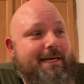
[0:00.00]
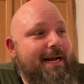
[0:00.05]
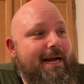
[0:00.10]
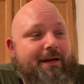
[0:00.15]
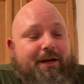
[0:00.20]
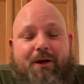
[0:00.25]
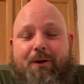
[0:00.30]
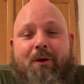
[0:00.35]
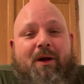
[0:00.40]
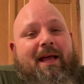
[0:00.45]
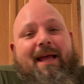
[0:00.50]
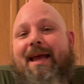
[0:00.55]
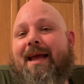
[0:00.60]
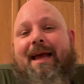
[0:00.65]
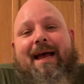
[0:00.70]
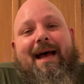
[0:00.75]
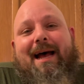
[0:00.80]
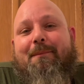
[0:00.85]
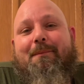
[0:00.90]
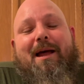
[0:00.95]
that I do,
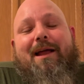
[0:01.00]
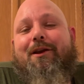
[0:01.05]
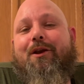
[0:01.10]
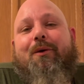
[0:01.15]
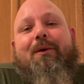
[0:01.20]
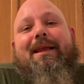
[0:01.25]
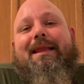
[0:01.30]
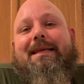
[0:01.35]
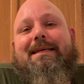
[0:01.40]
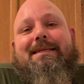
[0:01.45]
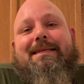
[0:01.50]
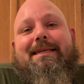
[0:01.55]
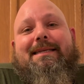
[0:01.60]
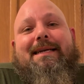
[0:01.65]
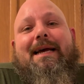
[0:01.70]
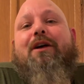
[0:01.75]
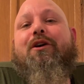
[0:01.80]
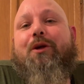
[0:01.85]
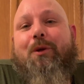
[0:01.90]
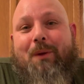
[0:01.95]
I'm not doing this to
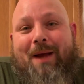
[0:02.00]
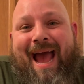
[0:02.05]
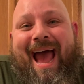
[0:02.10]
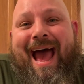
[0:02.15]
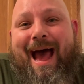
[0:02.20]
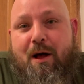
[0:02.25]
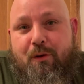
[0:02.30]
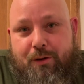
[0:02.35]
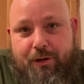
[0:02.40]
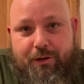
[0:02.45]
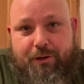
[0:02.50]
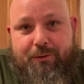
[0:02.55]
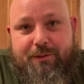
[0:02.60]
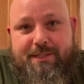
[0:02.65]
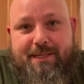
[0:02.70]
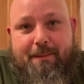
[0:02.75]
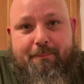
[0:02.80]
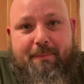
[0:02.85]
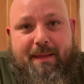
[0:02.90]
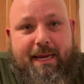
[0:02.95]
tell you how to do
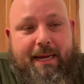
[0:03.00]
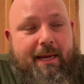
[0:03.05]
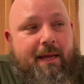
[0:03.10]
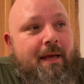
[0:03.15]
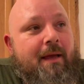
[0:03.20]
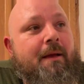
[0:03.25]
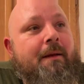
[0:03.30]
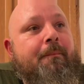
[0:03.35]
something.